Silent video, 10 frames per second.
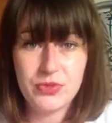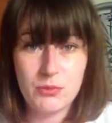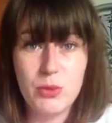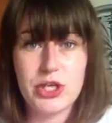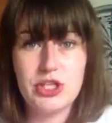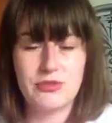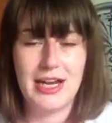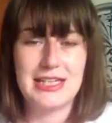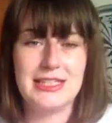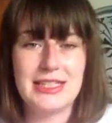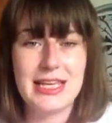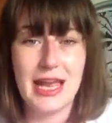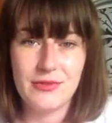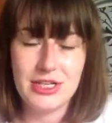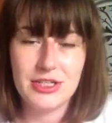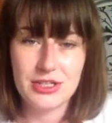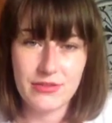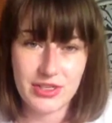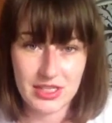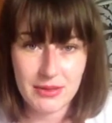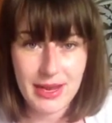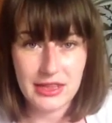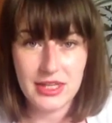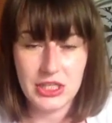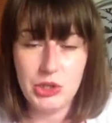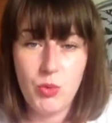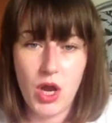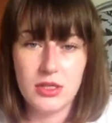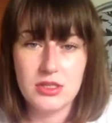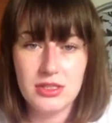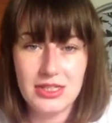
moisturise the skin, which is obviously the main thing you want.